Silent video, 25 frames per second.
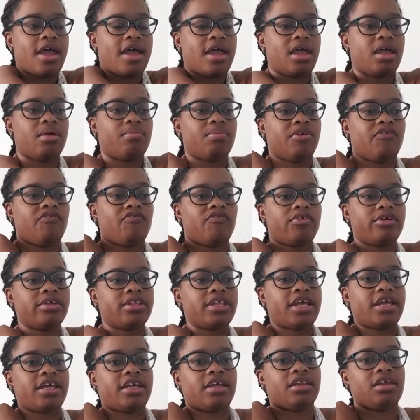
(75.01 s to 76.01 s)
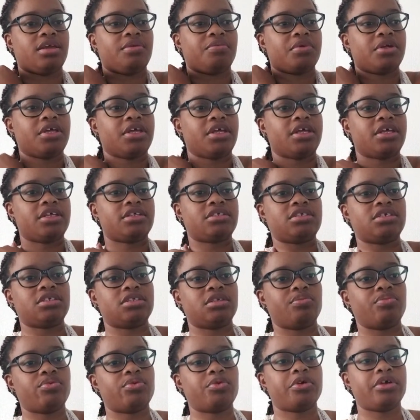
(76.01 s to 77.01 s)
And before they can even get to the
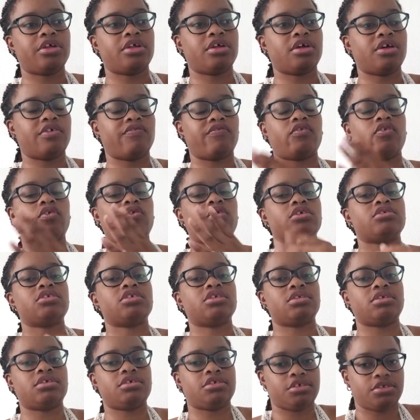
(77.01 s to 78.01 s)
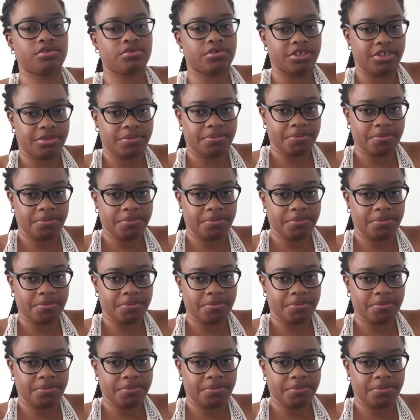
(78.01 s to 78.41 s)
point of crossing the street,